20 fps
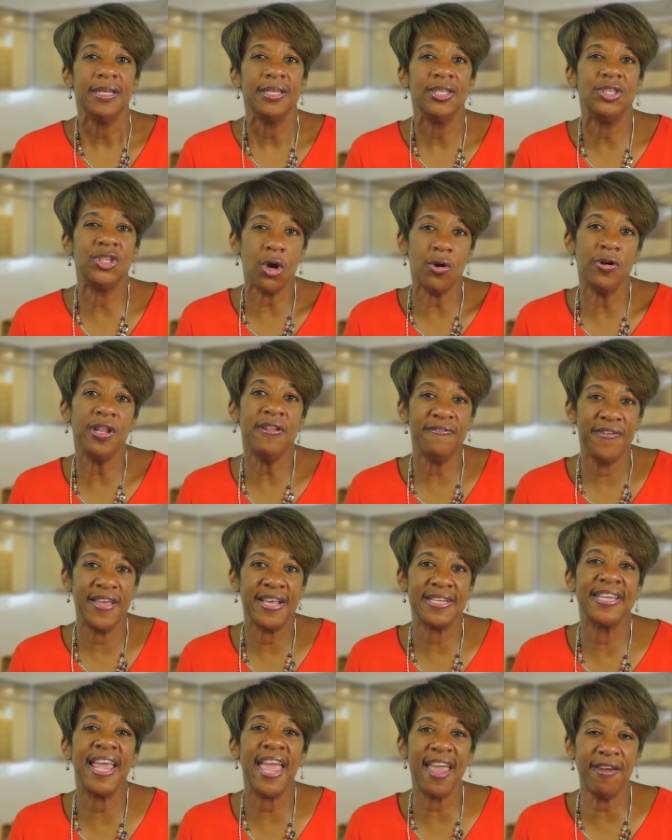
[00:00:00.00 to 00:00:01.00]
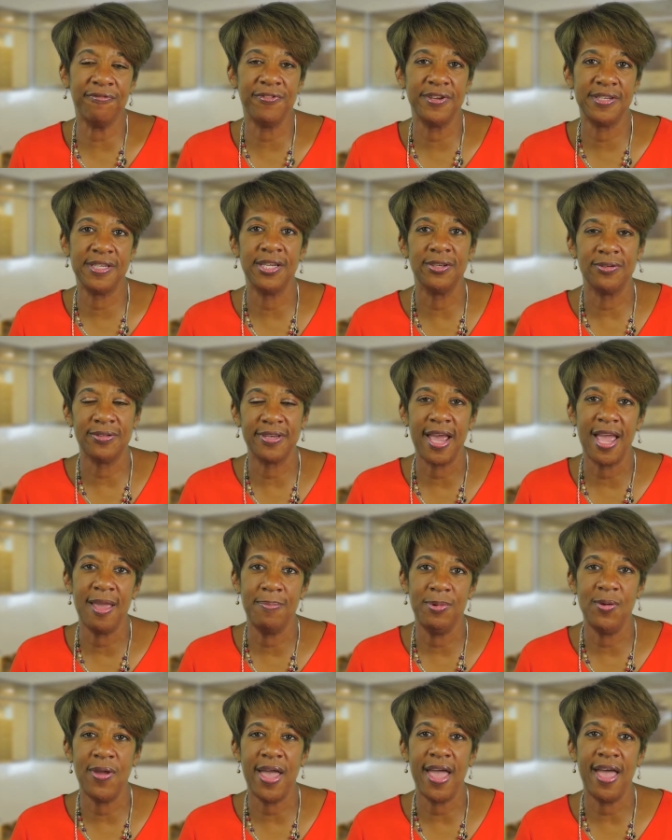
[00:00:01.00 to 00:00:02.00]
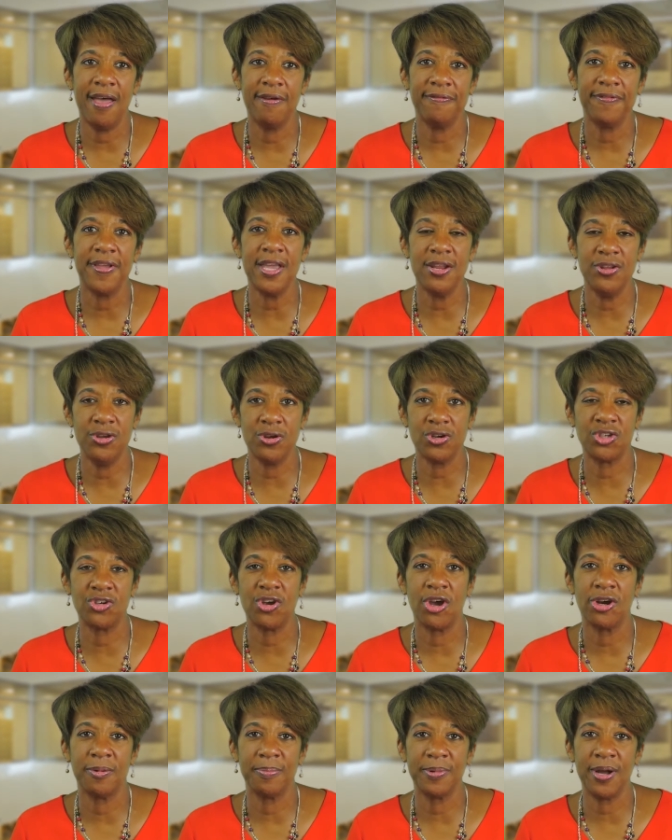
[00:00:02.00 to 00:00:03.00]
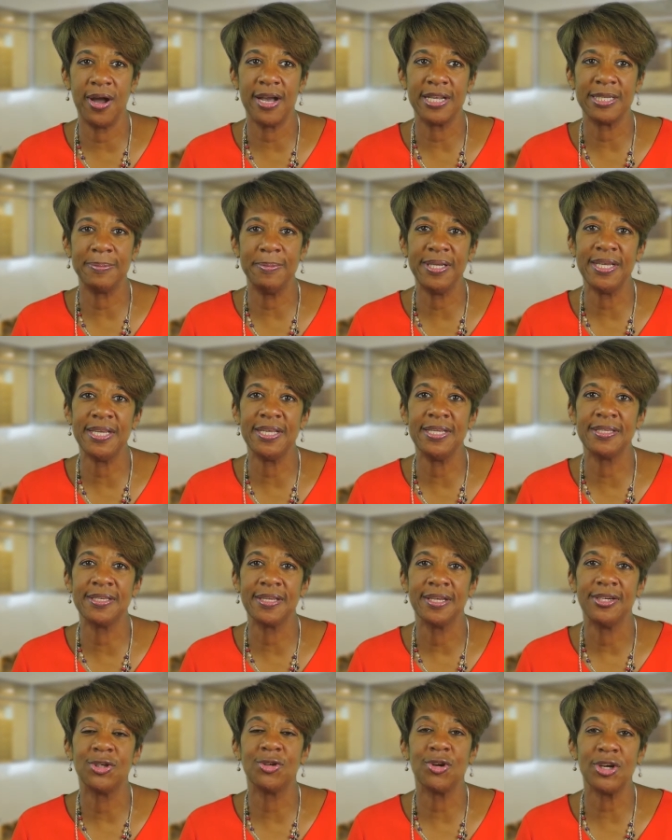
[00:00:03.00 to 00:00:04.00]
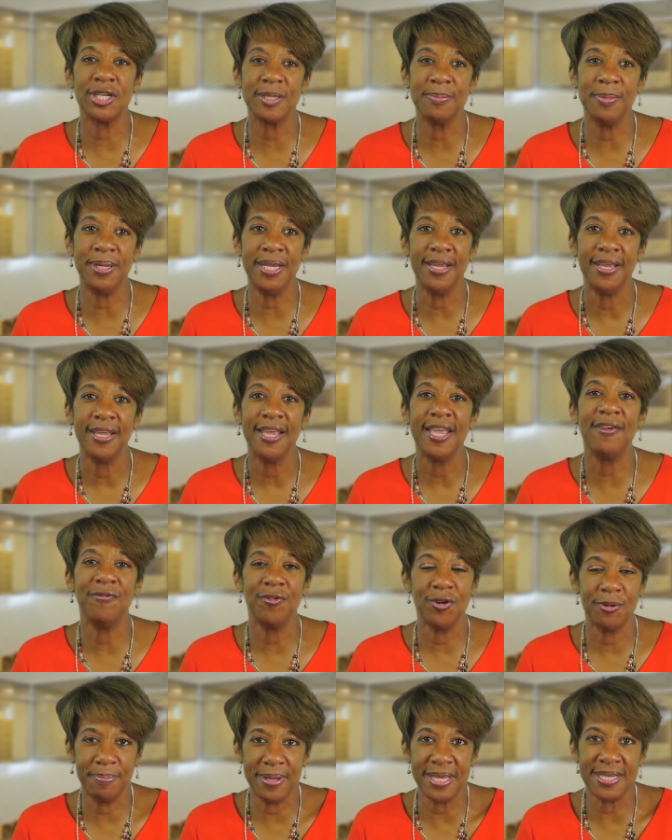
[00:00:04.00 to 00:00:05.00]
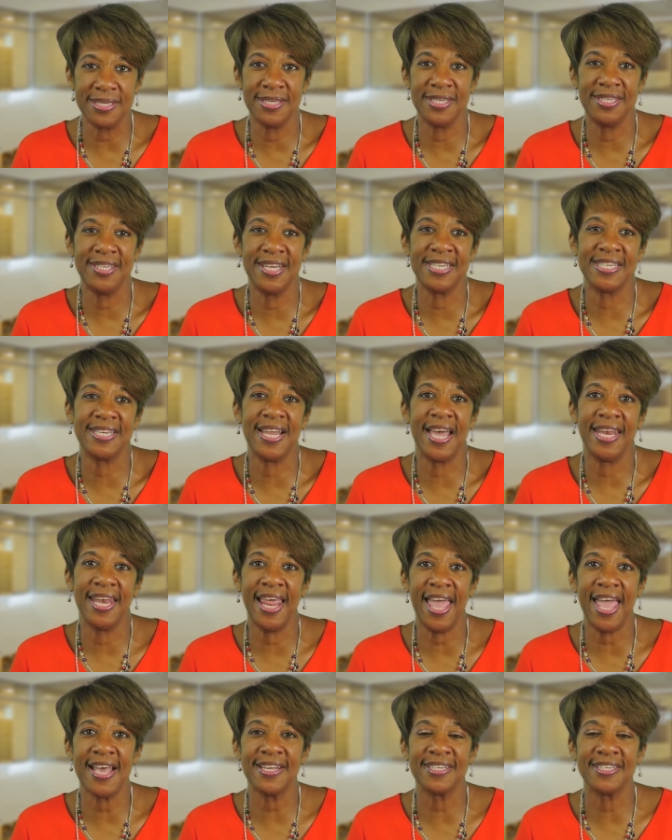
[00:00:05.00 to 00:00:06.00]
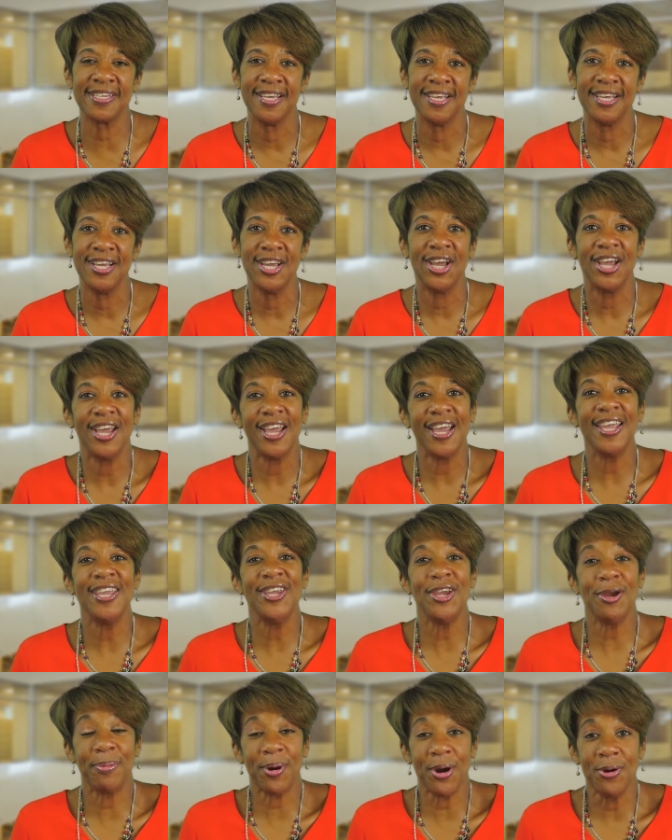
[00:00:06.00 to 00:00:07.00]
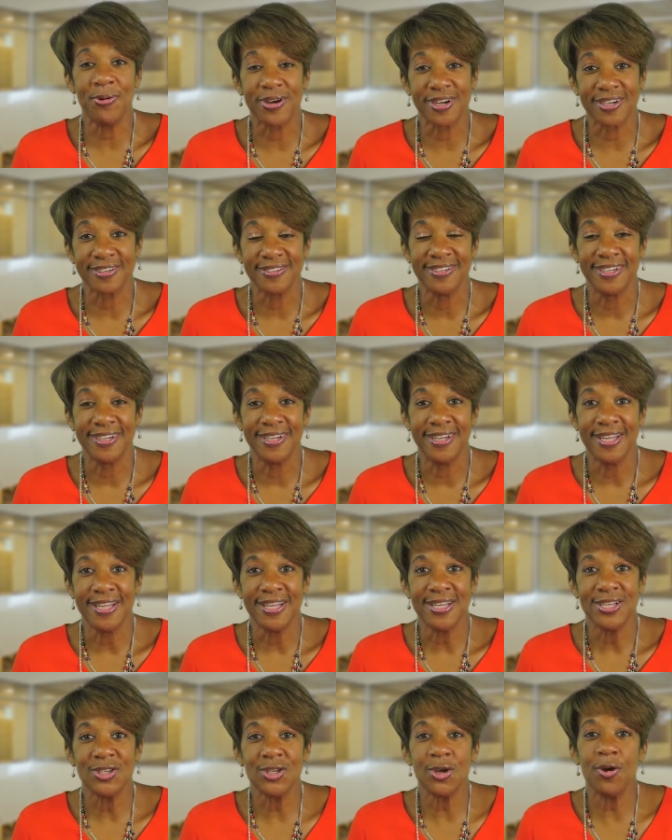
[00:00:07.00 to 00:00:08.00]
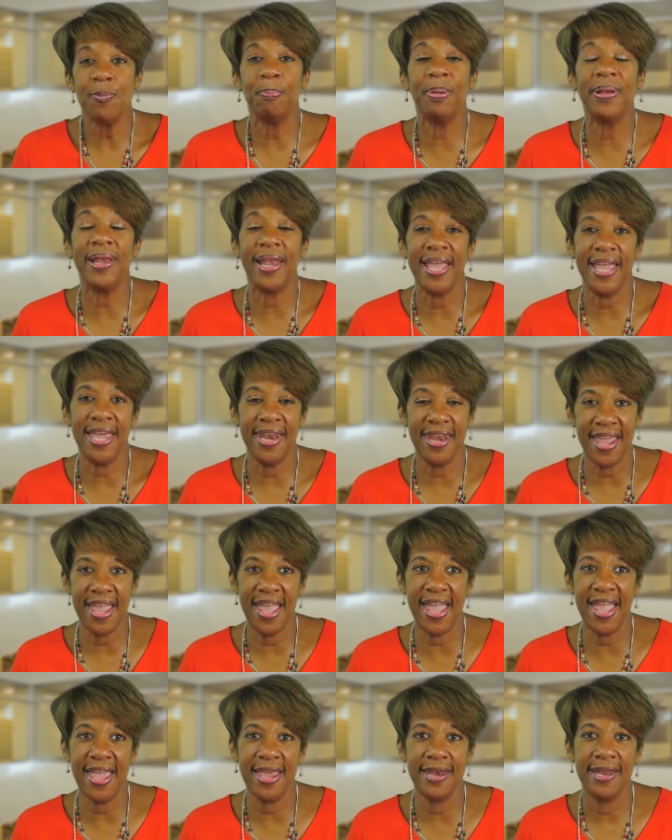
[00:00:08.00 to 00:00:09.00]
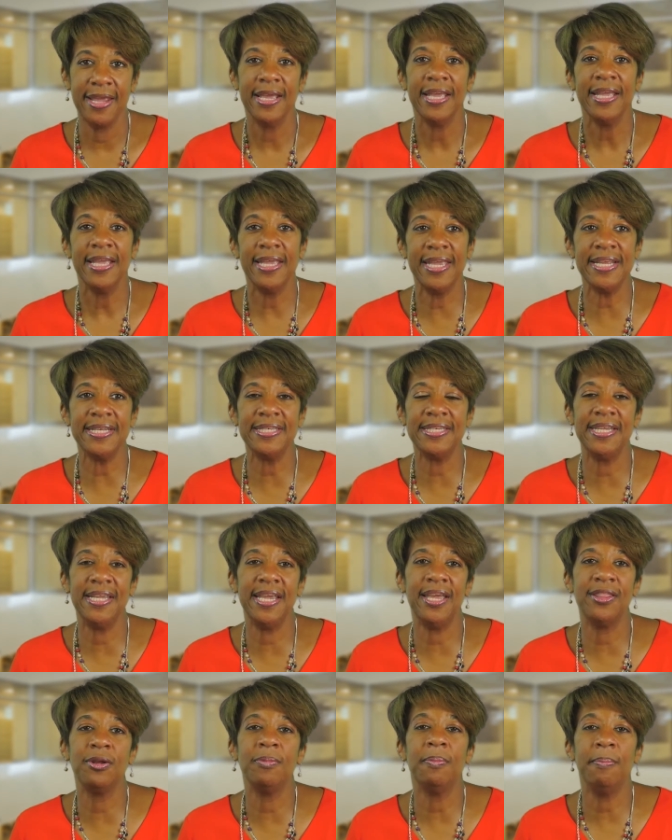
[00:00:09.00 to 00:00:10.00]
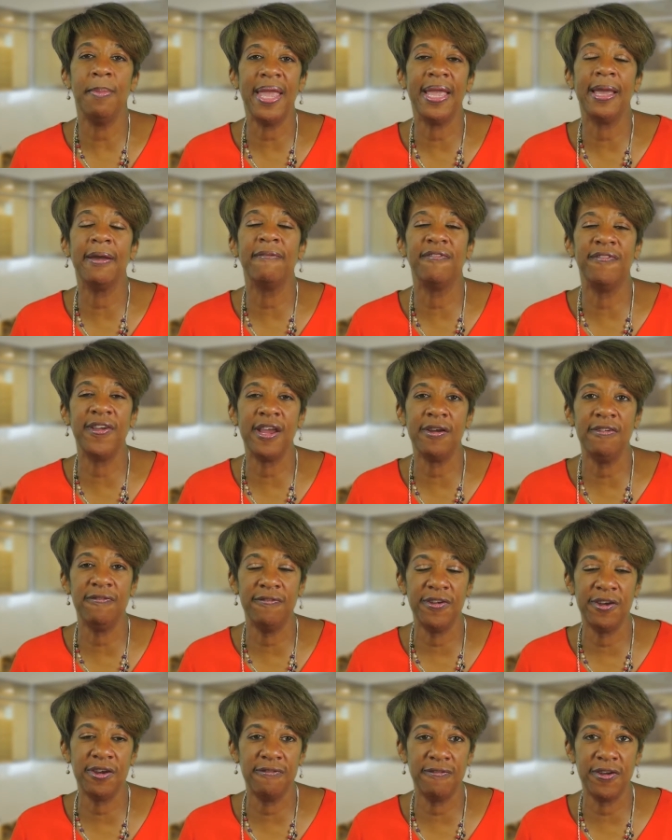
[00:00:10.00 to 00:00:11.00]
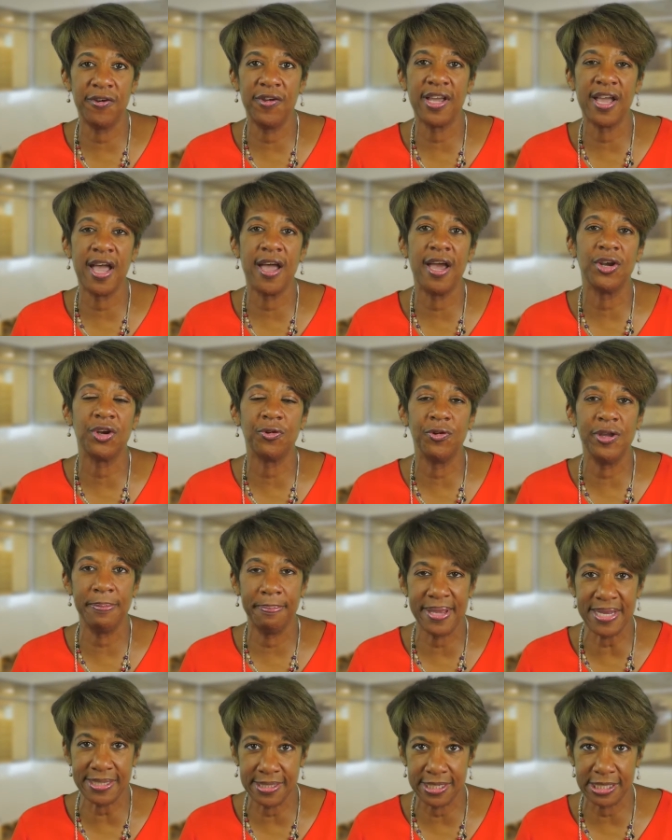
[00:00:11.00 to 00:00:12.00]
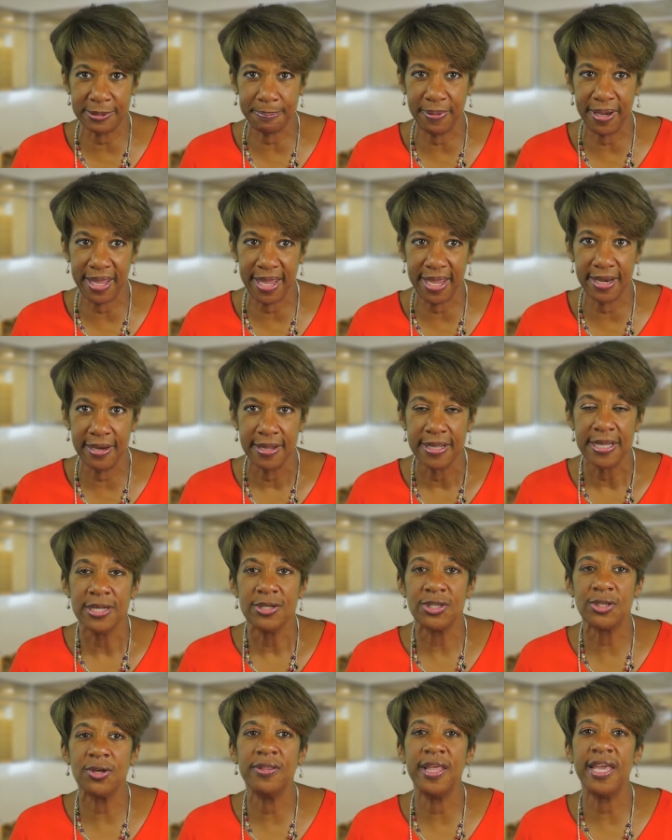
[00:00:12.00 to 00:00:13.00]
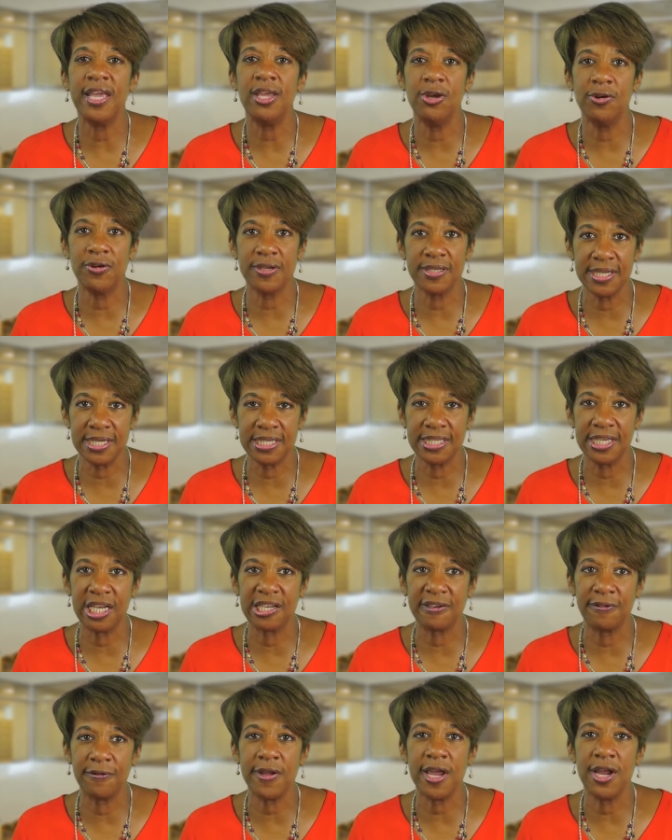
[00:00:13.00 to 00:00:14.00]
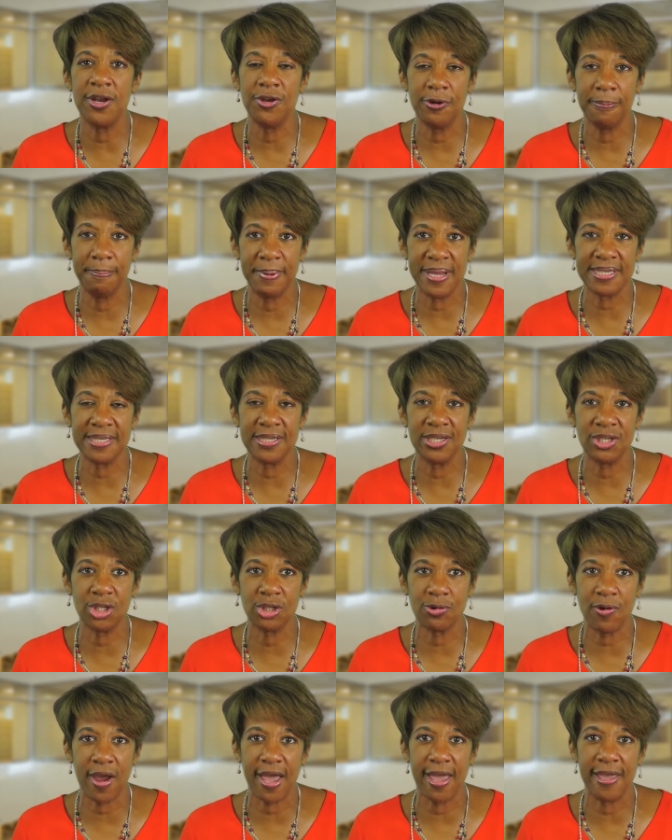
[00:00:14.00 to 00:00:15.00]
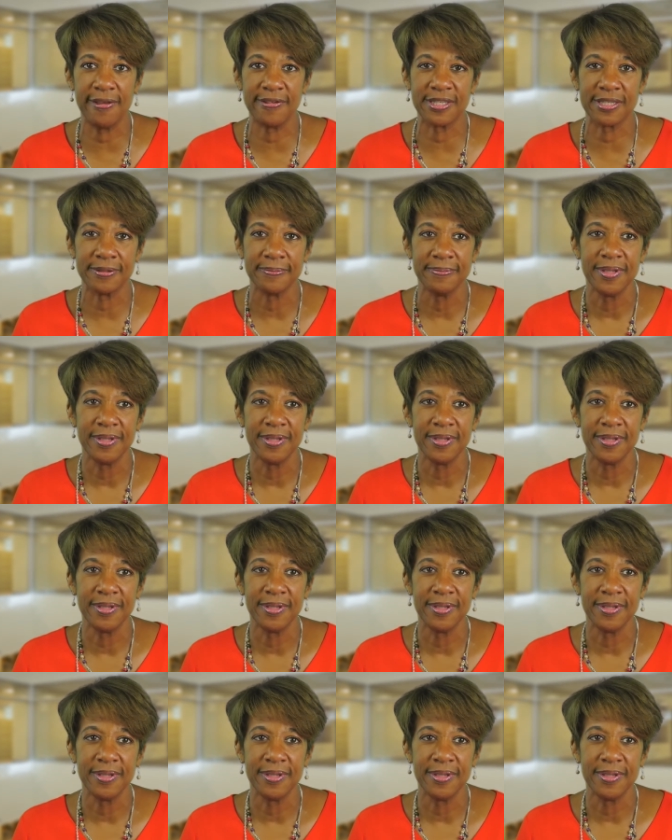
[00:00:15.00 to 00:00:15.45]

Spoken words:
Don't invest every single dime you have in your startup costs because, trust me, if your business does not last, you're broke. So plan ahead. Get together, make a very, very, very concrete business plan so that you're successful and your business thrives.